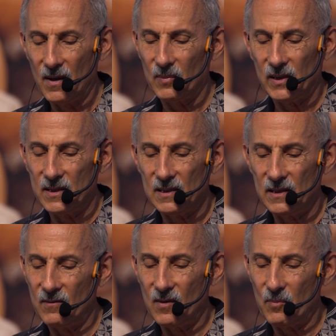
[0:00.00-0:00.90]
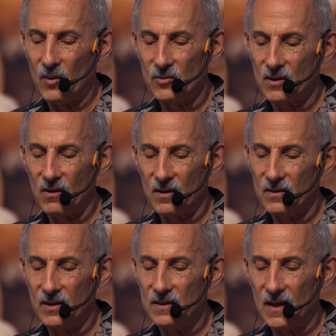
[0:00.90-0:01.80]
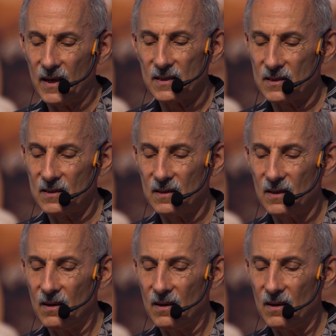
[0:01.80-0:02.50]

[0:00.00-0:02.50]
Please leave the postcard at the desk